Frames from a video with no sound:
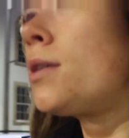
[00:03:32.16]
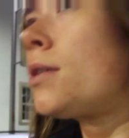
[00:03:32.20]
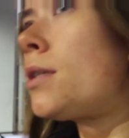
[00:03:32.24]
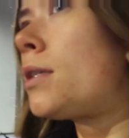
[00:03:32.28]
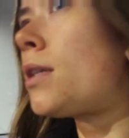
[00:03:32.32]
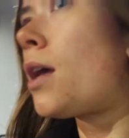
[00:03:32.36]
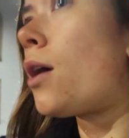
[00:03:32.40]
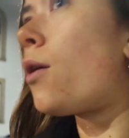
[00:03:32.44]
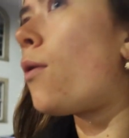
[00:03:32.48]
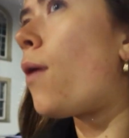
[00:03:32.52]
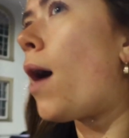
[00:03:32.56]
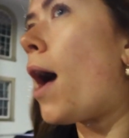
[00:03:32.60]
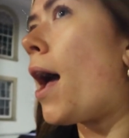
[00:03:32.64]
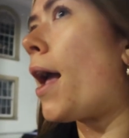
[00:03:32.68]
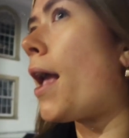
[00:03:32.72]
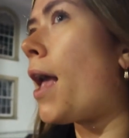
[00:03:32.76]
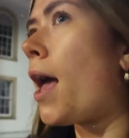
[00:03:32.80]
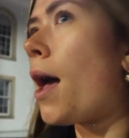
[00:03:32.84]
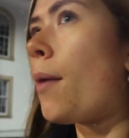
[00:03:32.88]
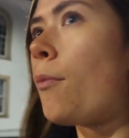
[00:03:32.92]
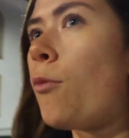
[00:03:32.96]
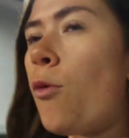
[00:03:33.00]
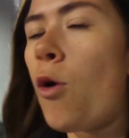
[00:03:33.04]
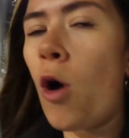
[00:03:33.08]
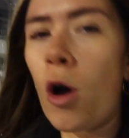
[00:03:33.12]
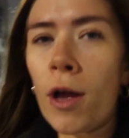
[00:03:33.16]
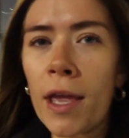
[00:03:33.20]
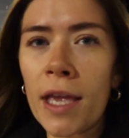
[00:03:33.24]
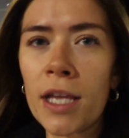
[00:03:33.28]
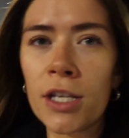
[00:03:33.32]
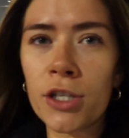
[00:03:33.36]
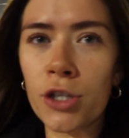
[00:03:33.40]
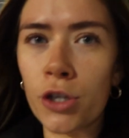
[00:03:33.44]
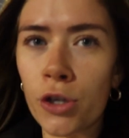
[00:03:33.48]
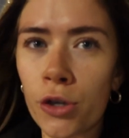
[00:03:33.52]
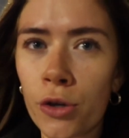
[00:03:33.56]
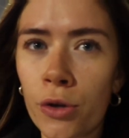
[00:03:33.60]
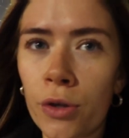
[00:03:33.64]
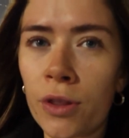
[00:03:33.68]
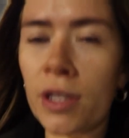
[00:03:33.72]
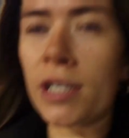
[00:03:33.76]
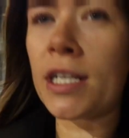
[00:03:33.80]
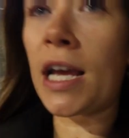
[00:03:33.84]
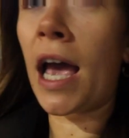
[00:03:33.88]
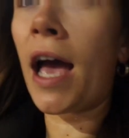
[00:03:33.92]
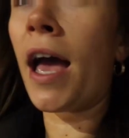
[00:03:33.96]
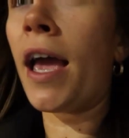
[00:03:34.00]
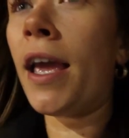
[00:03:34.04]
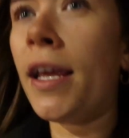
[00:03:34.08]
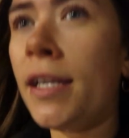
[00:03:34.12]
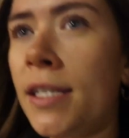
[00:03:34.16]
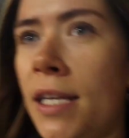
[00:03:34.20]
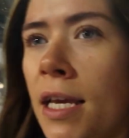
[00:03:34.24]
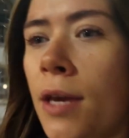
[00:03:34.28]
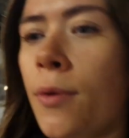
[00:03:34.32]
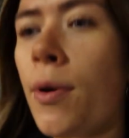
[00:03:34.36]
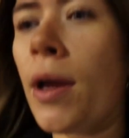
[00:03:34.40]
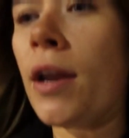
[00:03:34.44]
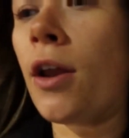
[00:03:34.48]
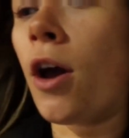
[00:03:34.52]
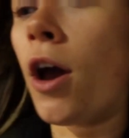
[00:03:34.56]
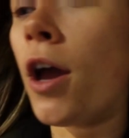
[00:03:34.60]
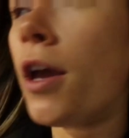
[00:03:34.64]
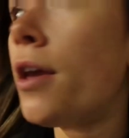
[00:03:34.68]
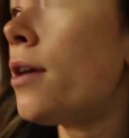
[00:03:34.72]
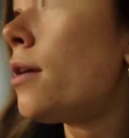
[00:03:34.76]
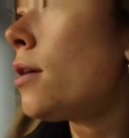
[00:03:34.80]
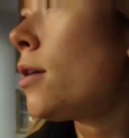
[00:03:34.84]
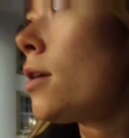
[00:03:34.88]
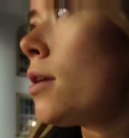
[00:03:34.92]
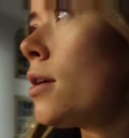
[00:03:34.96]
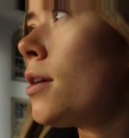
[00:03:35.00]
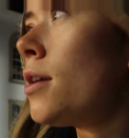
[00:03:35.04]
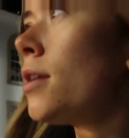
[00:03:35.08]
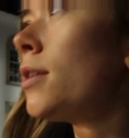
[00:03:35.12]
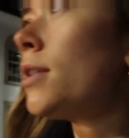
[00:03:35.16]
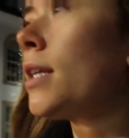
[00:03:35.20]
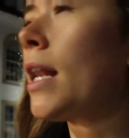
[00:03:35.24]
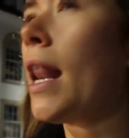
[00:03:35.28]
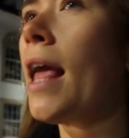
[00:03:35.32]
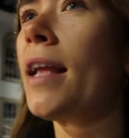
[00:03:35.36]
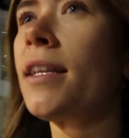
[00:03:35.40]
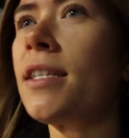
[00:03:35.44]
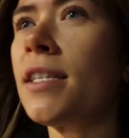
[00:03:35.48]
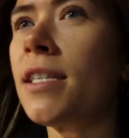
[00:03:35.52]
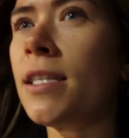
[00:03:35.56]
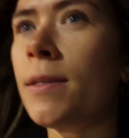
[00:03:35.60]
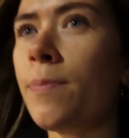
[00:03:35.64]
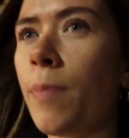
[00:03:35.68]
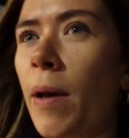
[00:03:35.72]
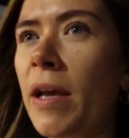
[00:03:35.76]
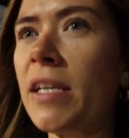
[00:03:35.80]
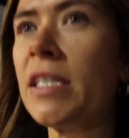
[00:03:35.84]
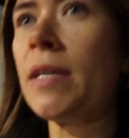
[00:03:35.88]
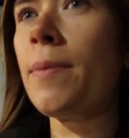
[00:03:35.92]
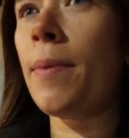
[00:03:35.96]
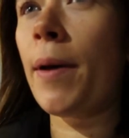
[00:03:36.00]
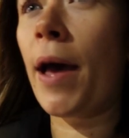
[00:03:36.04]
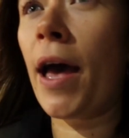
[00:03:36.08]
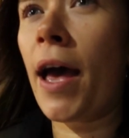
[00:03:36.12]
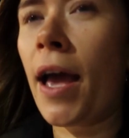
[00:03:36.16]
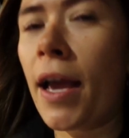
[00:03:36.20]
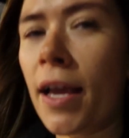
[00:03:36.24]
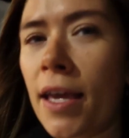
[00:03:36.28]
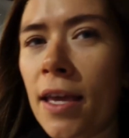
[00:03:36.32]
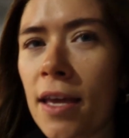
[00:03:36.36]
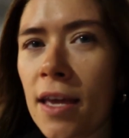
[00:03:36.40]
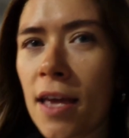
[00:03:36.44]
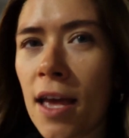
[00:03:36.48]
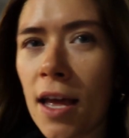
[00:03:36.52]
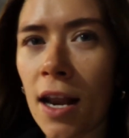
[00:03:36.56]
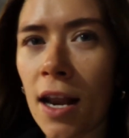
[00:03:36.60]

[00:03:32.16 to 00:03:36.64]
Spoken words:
So I am walking to the Thai takeaway now to collect a spicy bag.